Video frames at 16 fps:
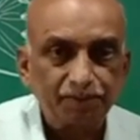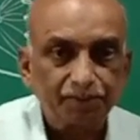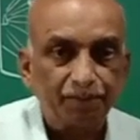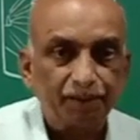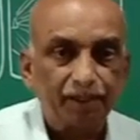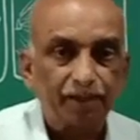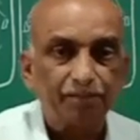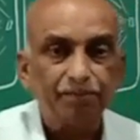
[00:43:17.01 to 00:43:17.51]

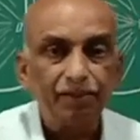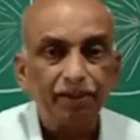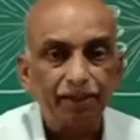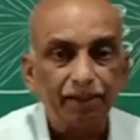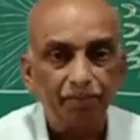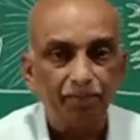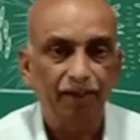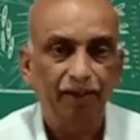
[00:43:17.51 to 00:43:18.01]
become
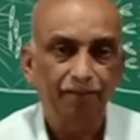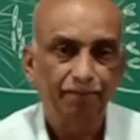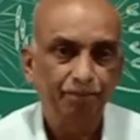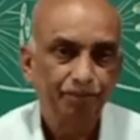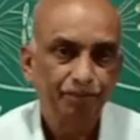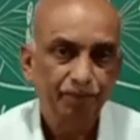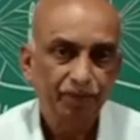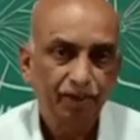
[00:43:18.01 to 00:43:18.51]
double,
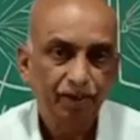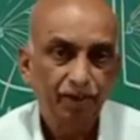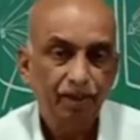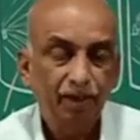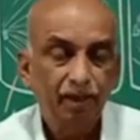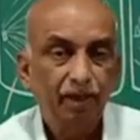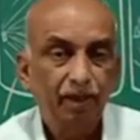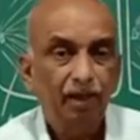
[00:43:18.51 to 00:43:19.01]

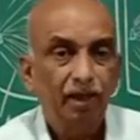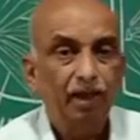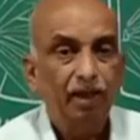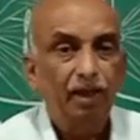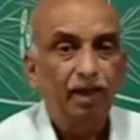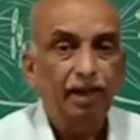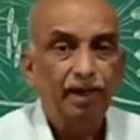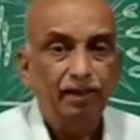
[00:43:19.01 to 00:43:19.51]

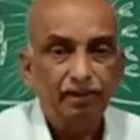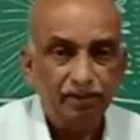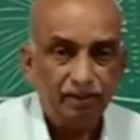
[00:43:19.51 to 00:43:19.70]
and